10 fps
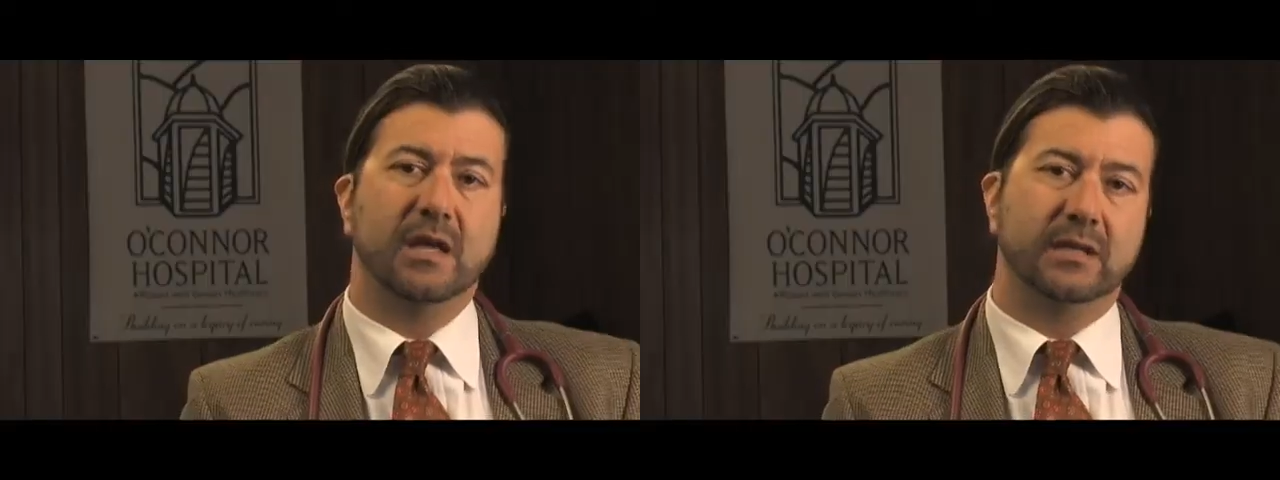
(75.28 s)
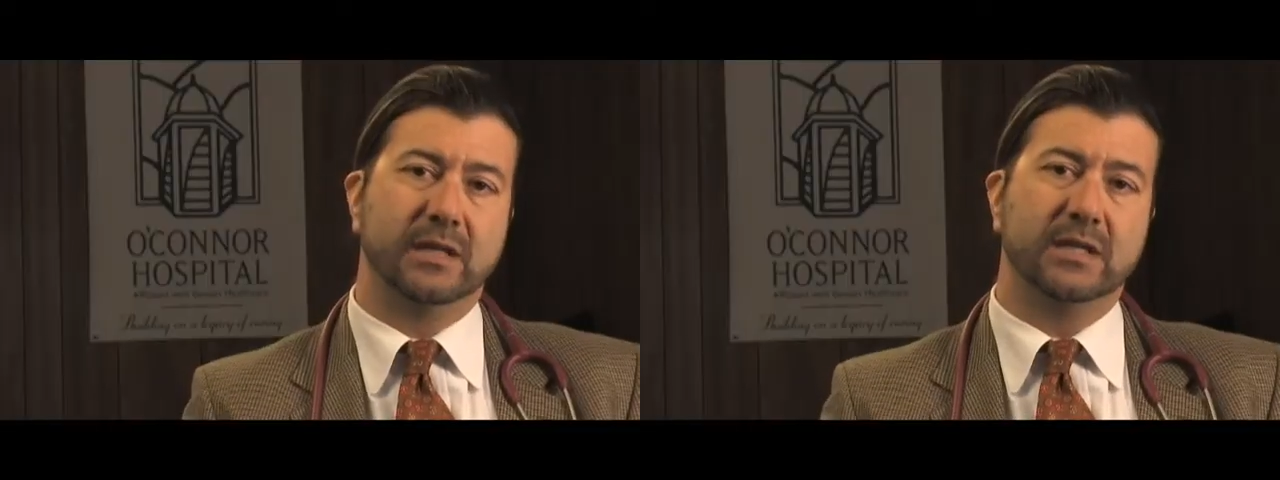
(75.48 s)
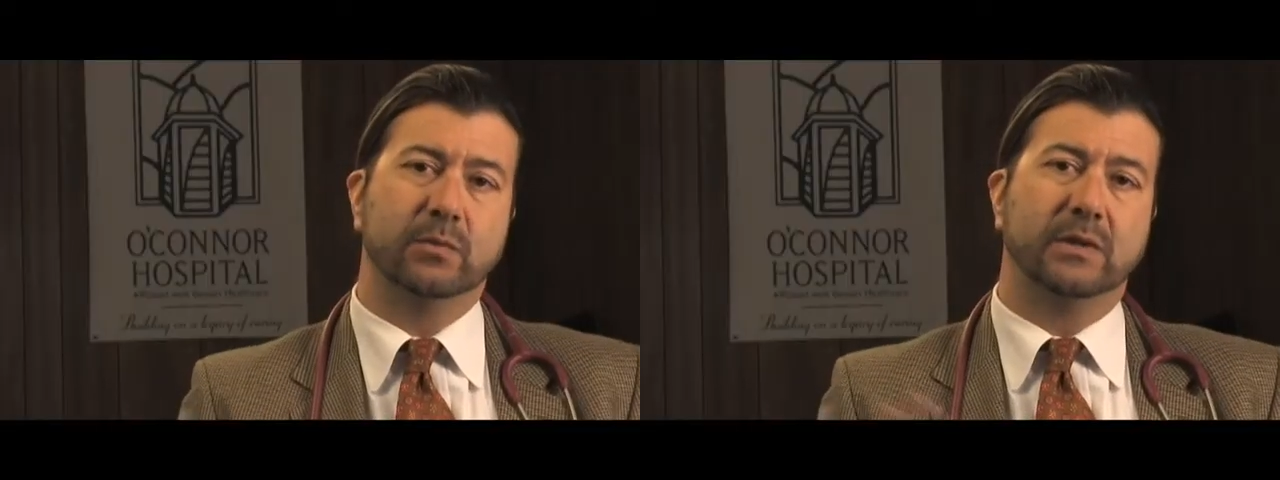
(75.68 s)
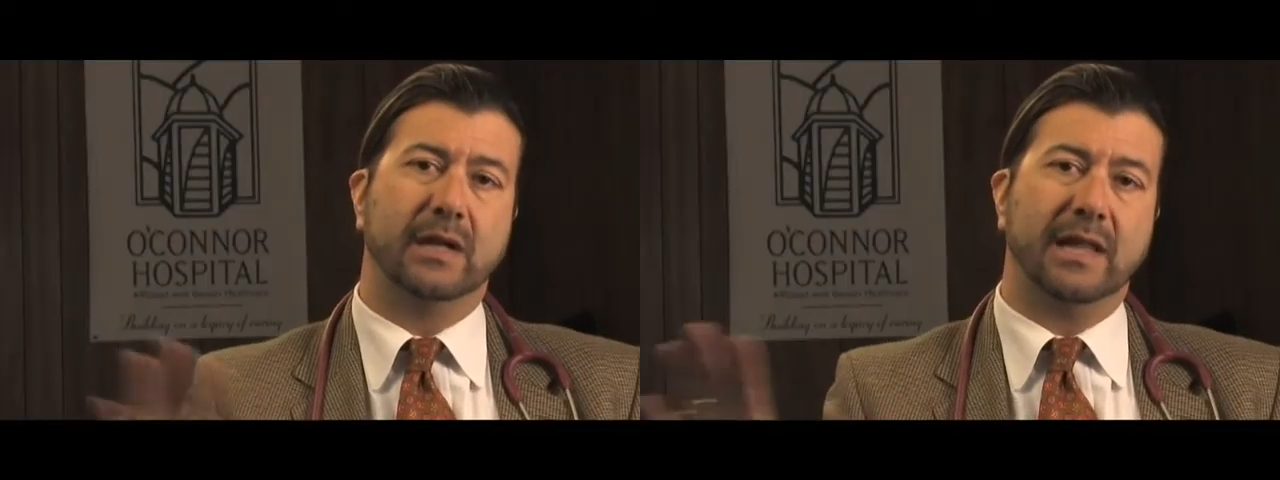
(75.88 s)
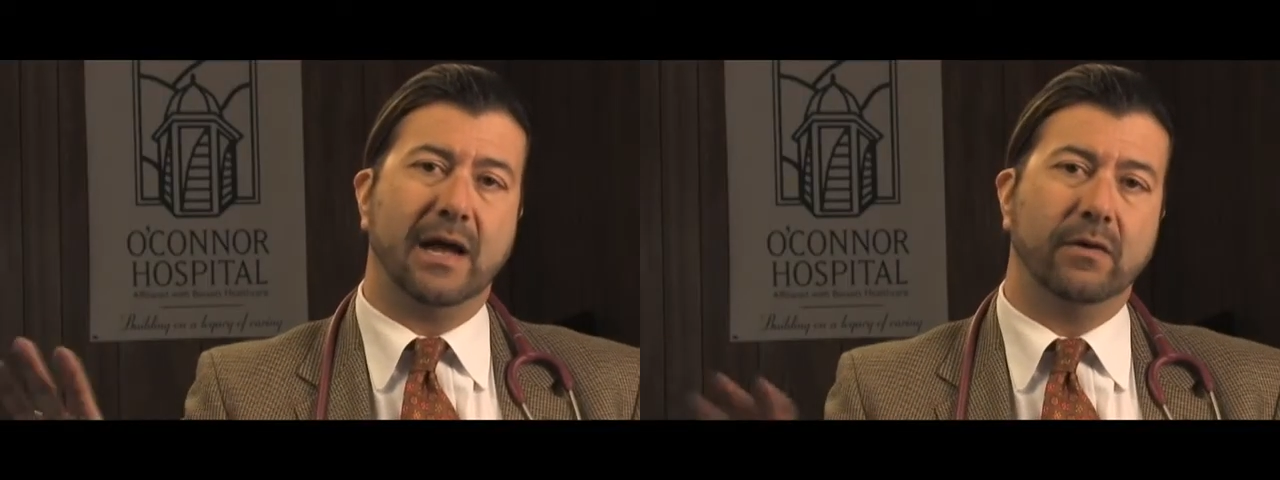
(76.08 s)
This will
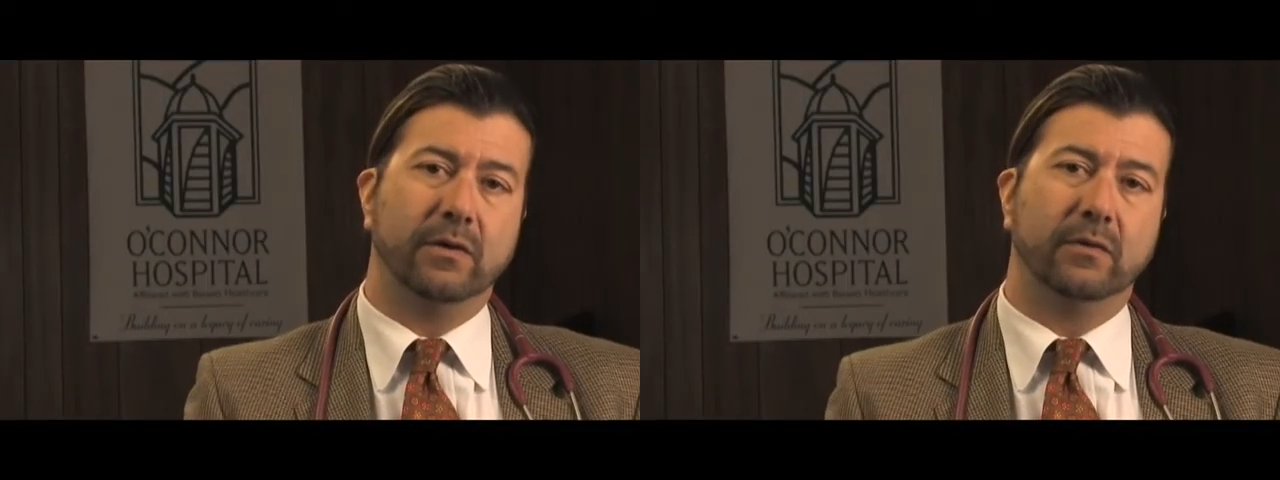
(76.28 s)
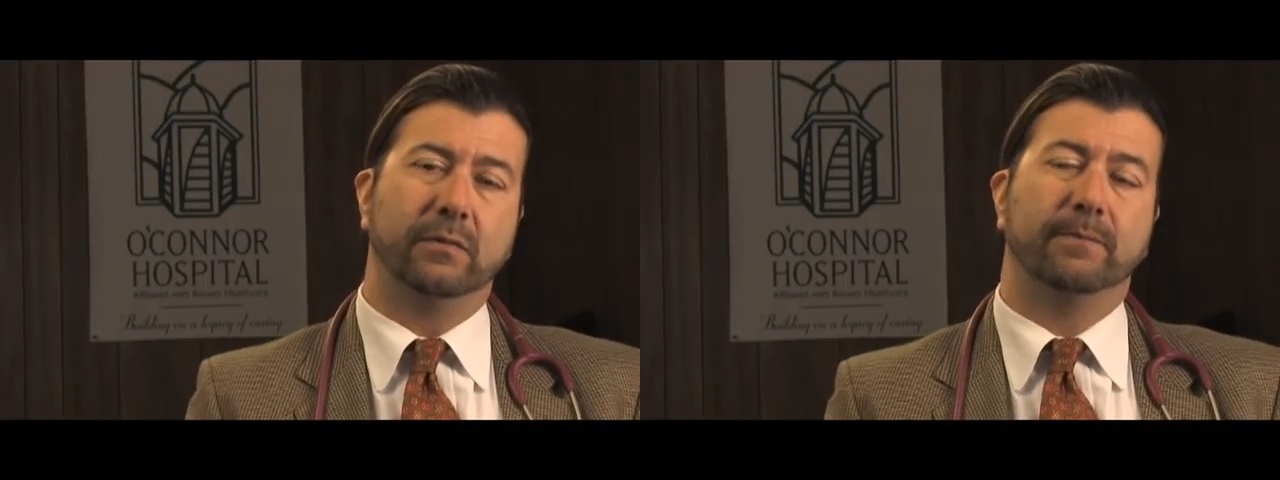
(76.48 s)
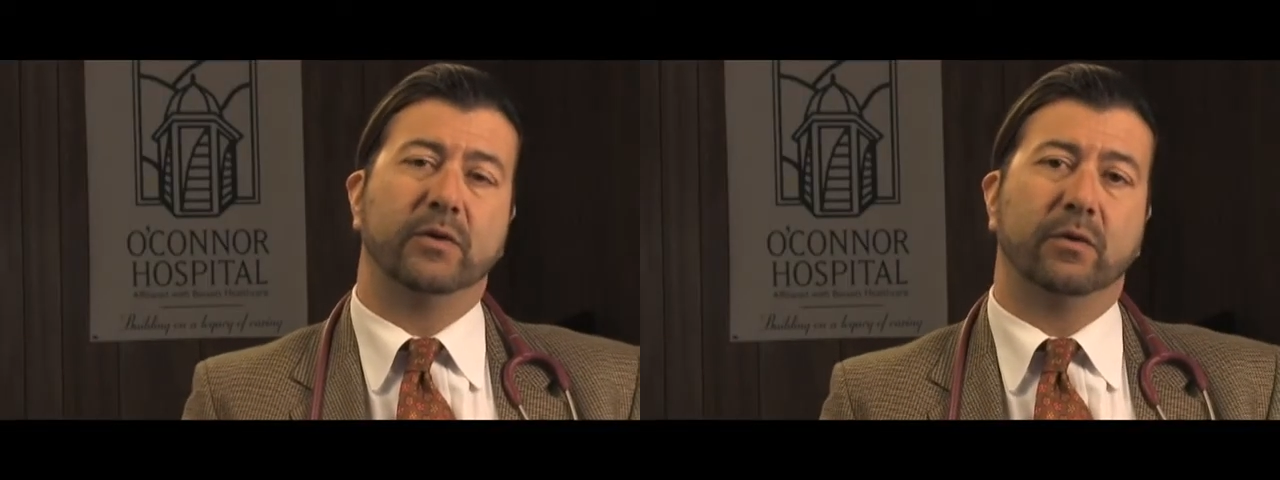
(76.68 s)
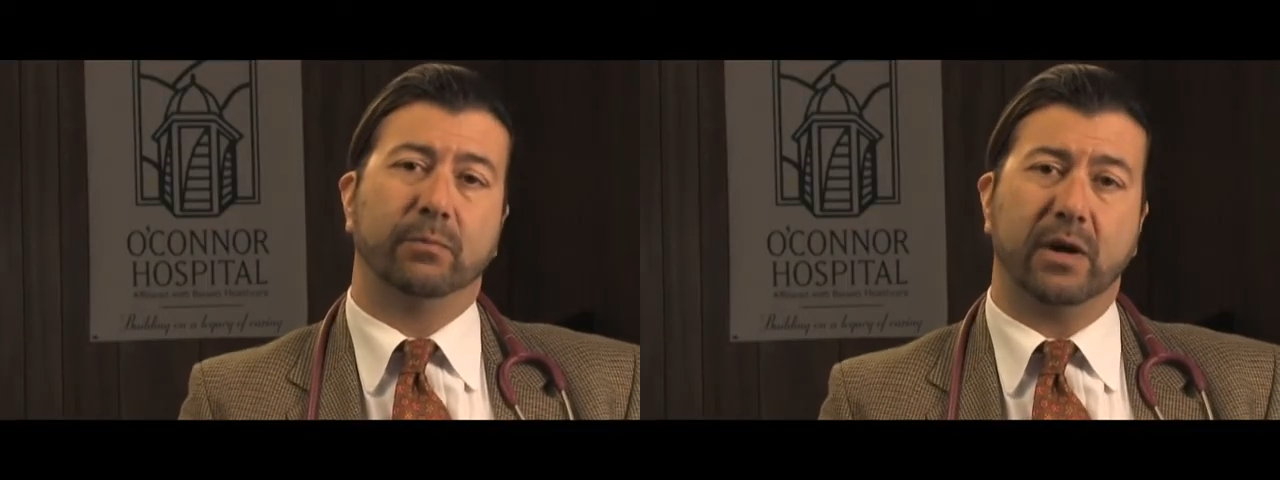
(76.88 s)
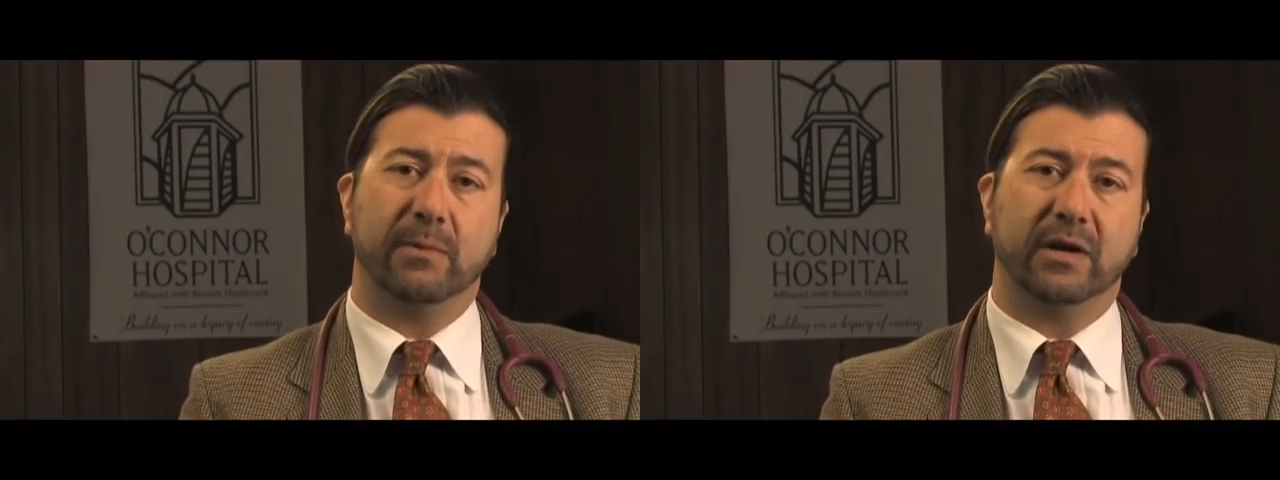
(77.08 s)
allow you, your
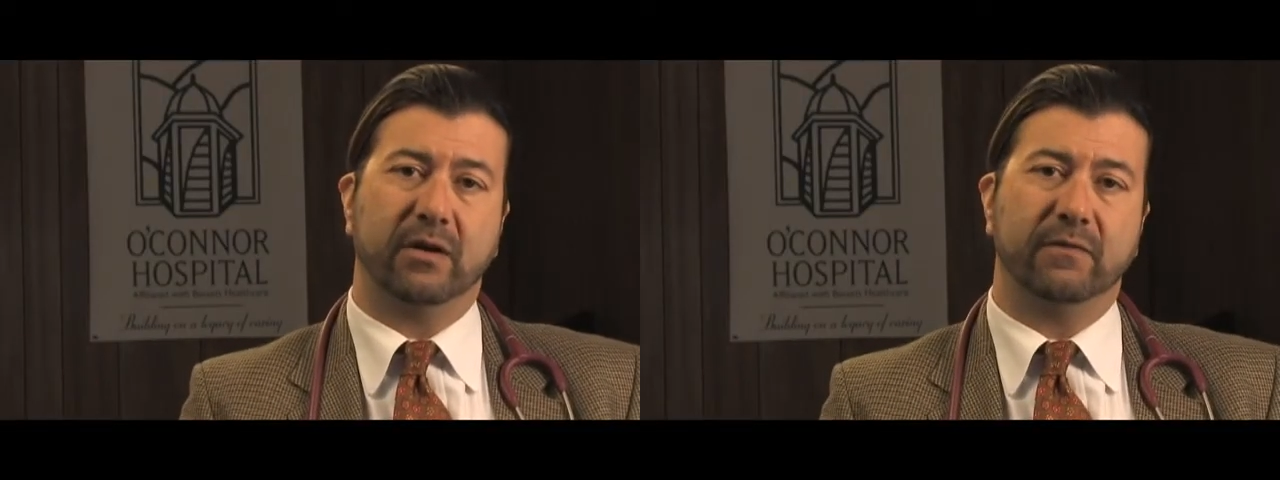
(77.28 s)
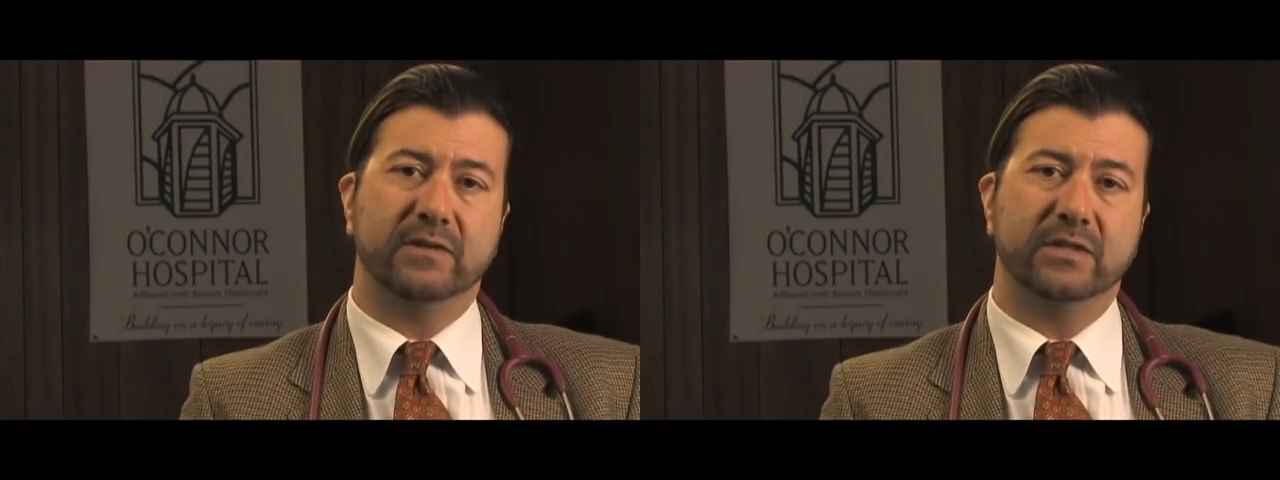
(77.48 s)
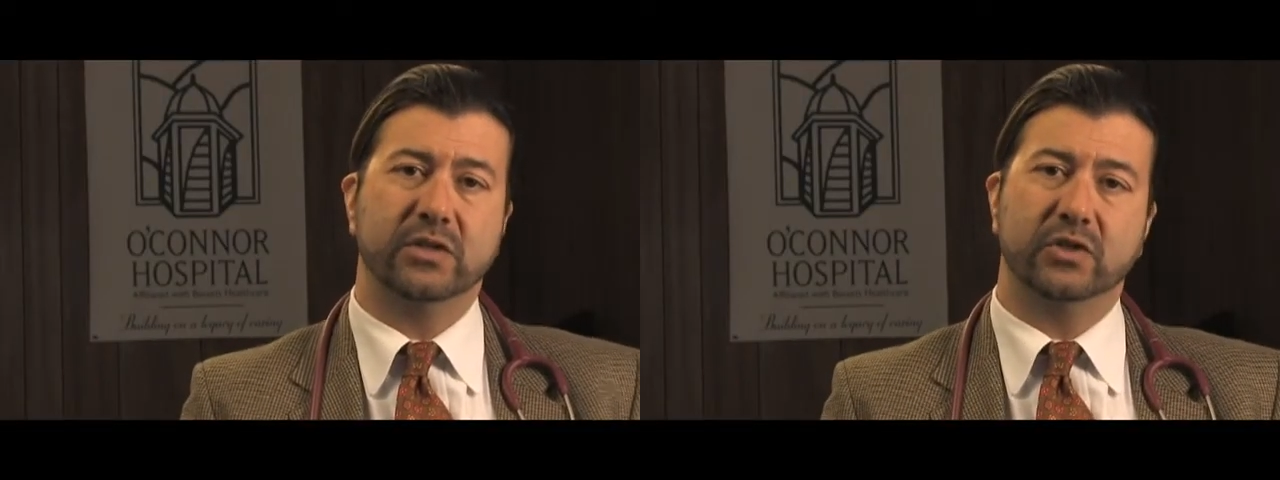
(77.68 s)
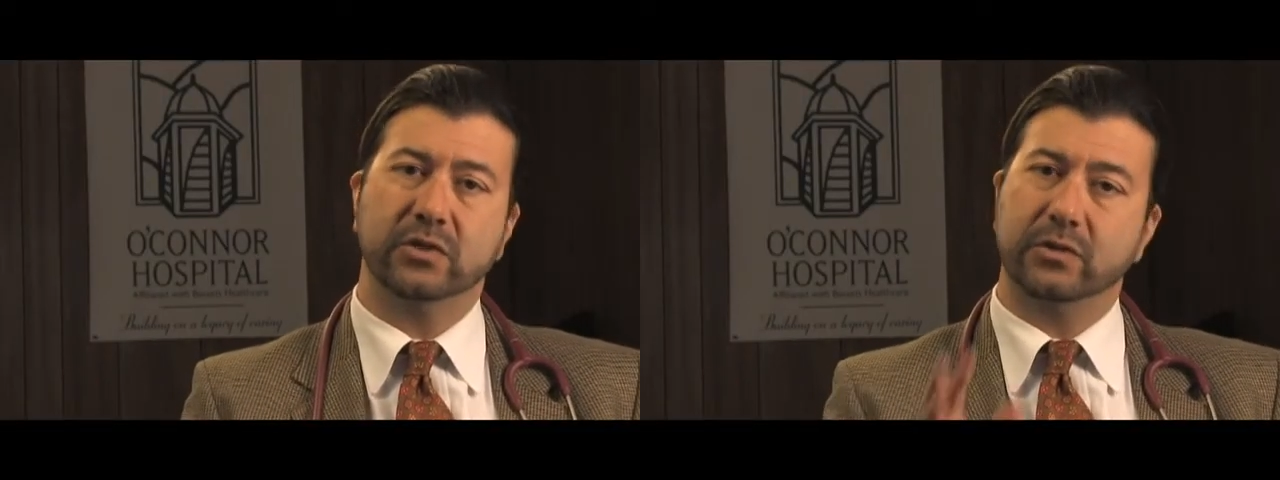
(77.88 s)
primary care physician,